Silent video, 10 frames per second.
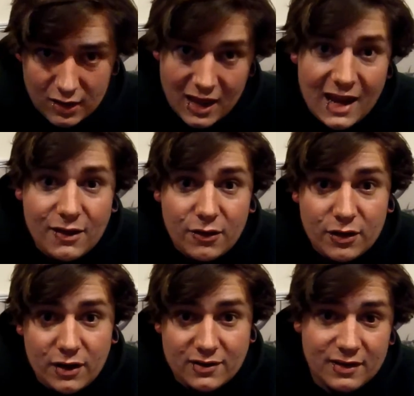Anyway,
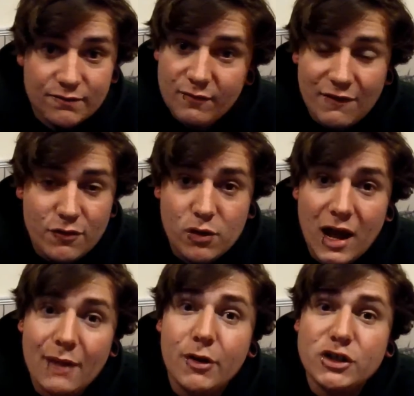guys, if you want
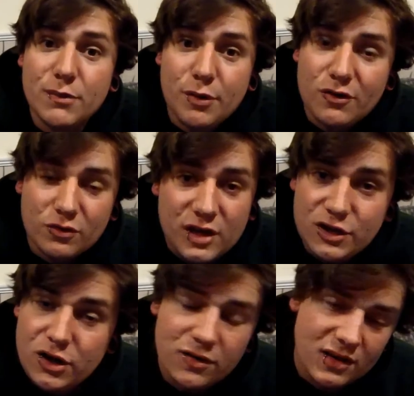any of my jumpers or
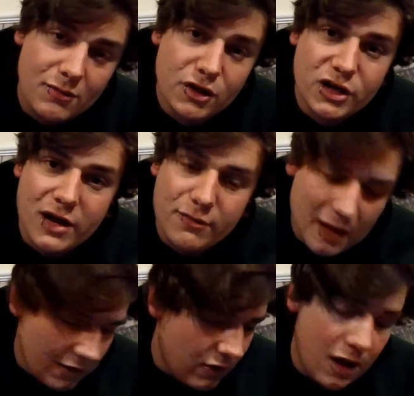t-shirts, give me a shout
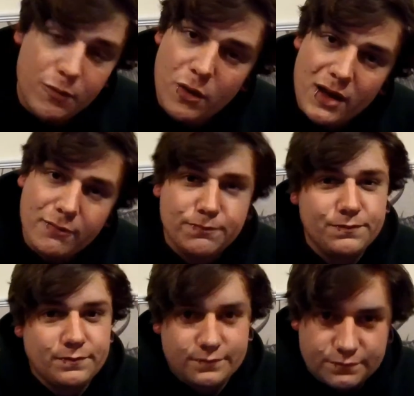and I'll help you out.
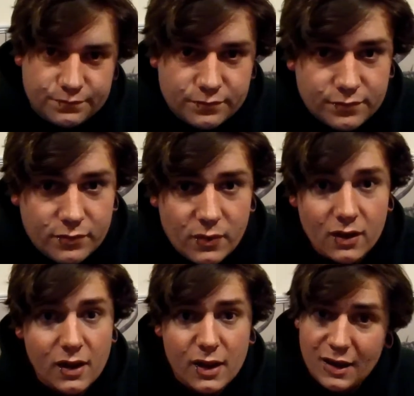
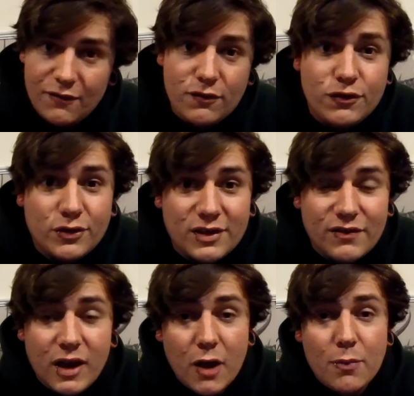If you've enjoyed this
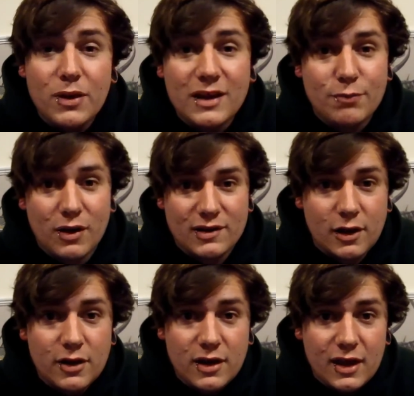video, please press
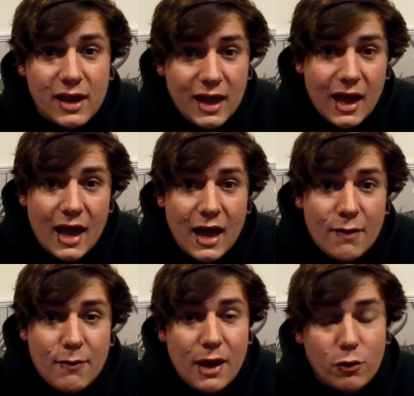like.
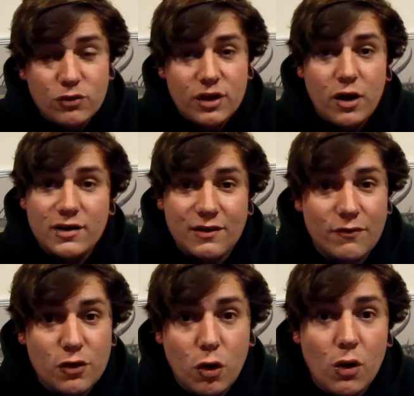And also, guys, if
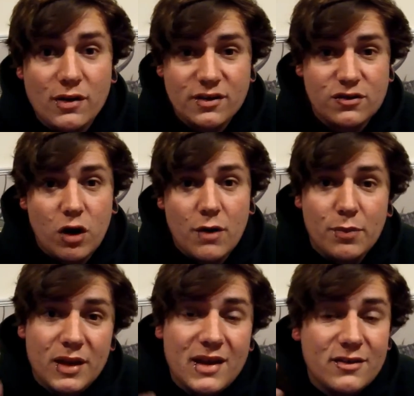you're not already subscribed,
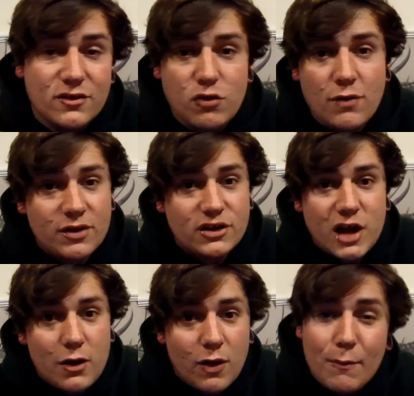please subscribe to the
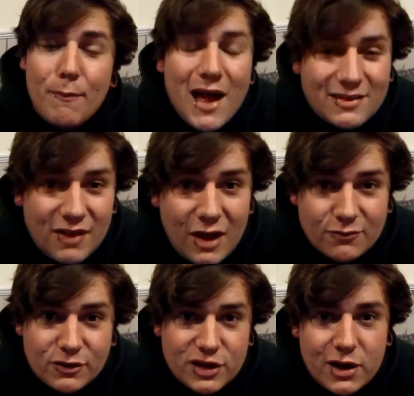channel. It massively helps
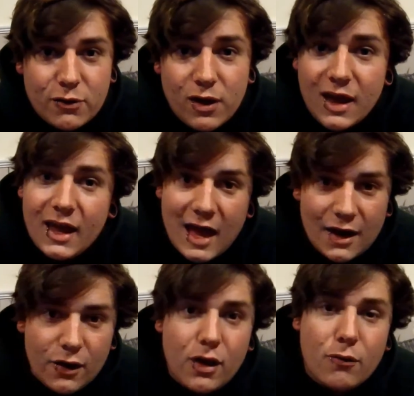my channel, and
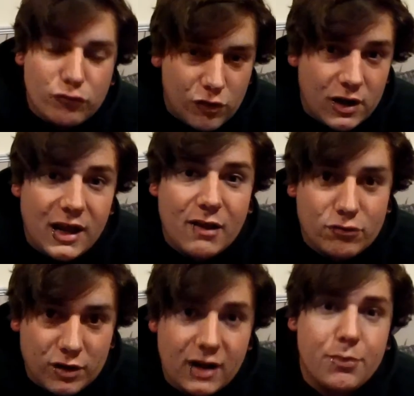I
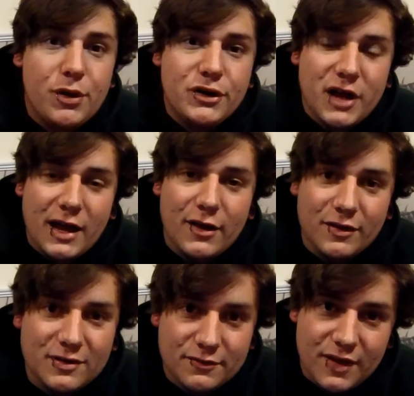really appreciate it,
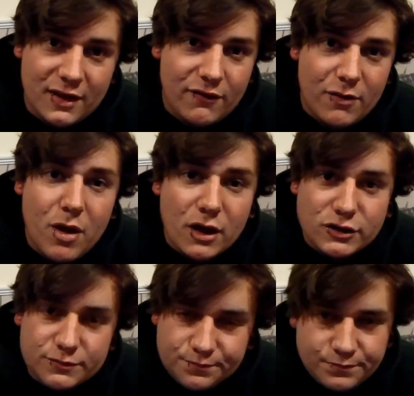guys. Thank you very much.